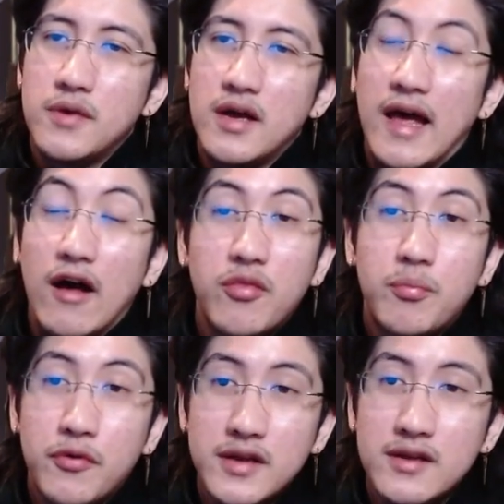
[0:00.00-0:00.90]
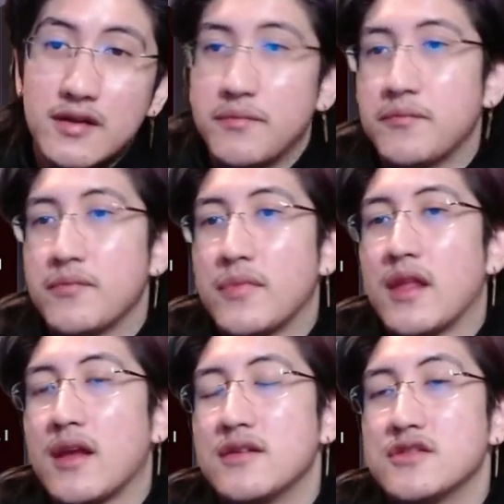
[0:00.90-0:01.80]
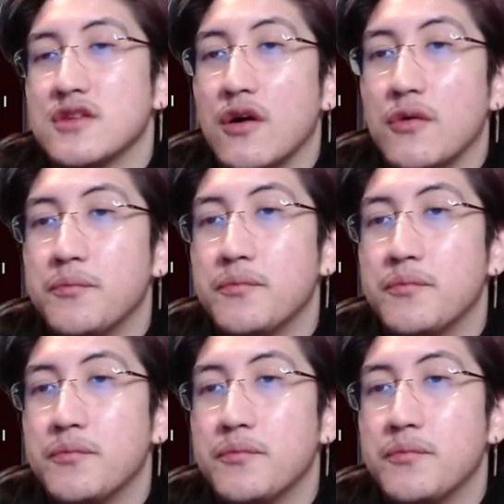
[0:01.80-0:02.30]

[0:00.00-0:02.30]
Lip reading: health point, so